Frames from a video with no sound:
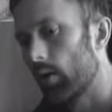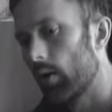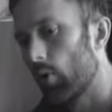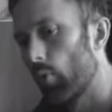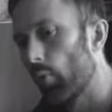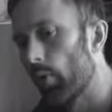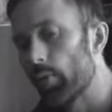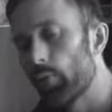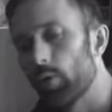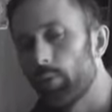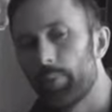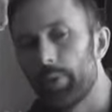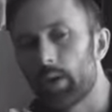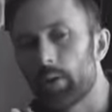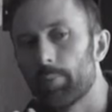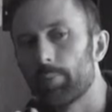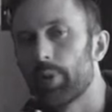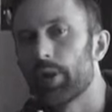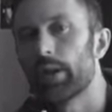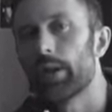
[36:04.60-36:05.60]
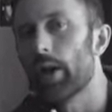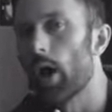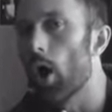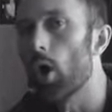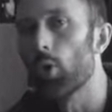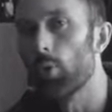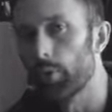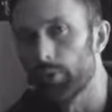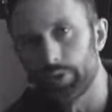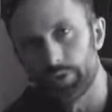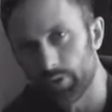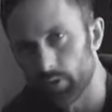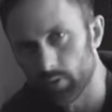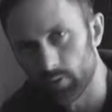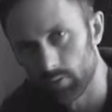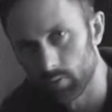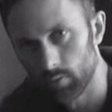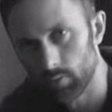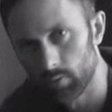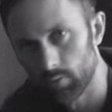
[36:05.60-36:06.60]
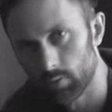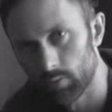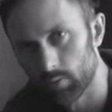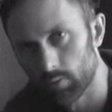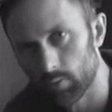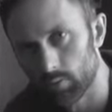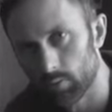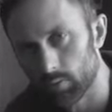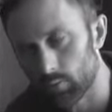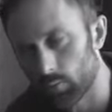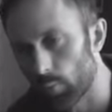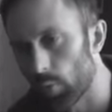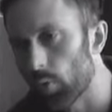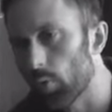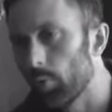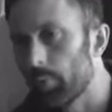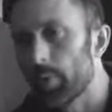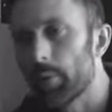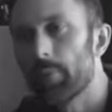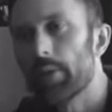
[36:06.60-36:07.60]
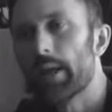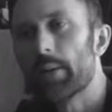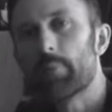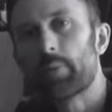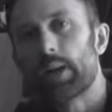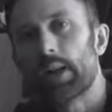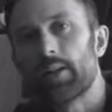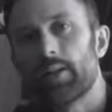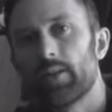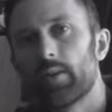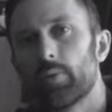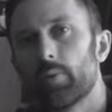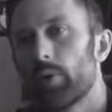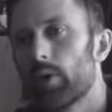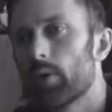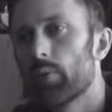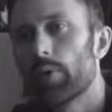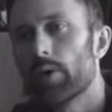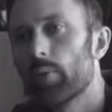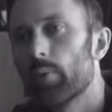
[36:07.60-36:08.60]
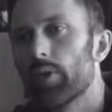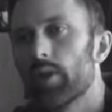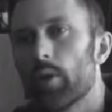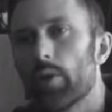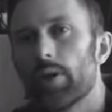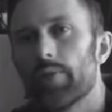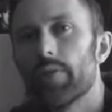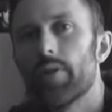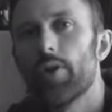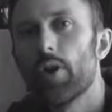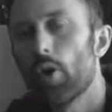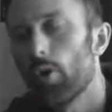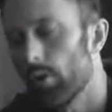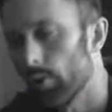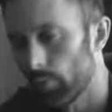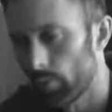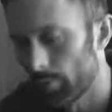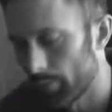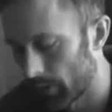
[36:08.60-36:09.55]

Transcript: we will be completely owned. We will be manipulated to a degree that we don't even know that we're